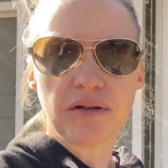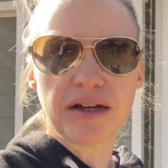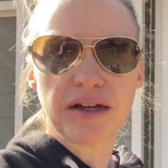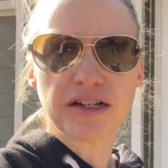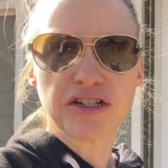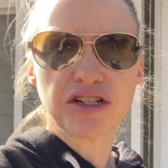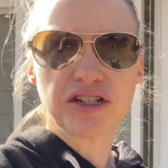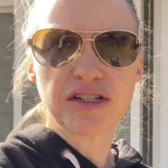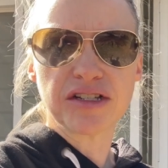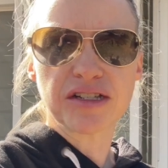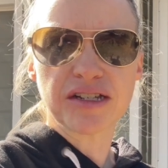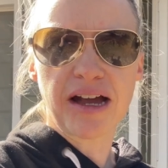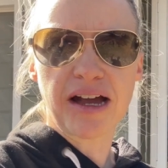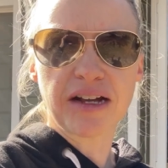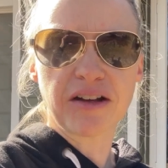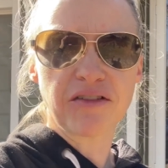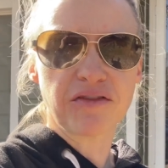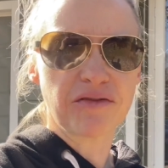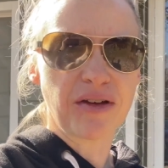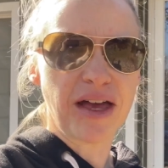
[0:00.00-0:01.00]
and she's
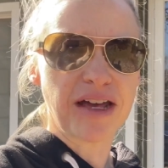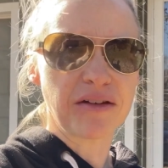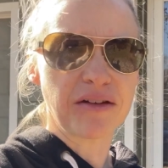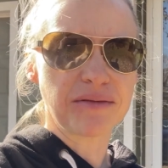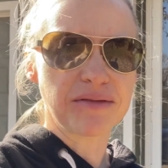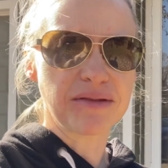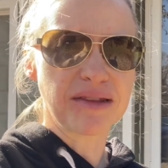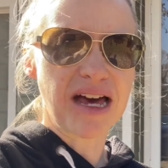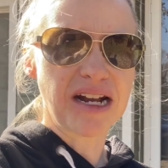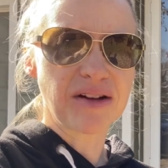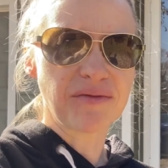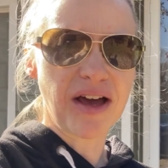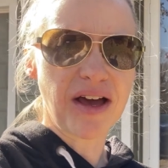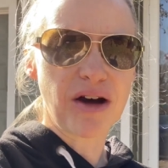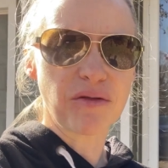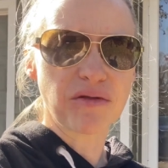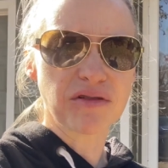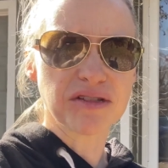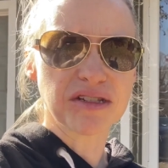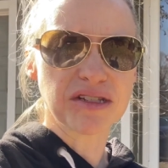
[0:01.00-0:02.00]
kind of had a lot of
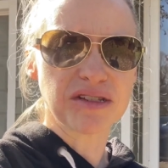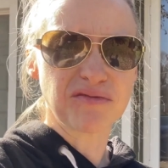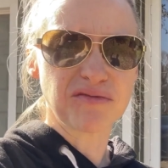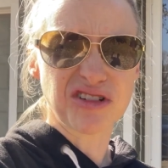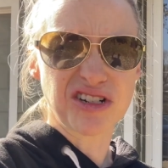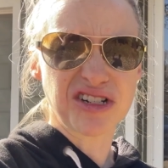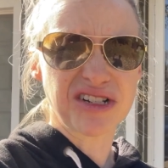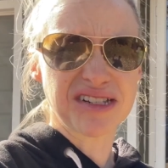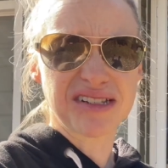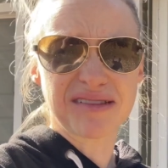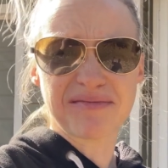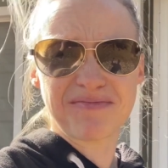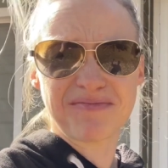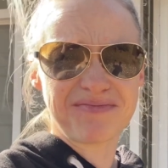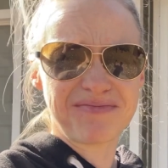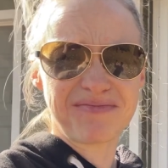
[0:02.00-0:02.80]
hours and where she just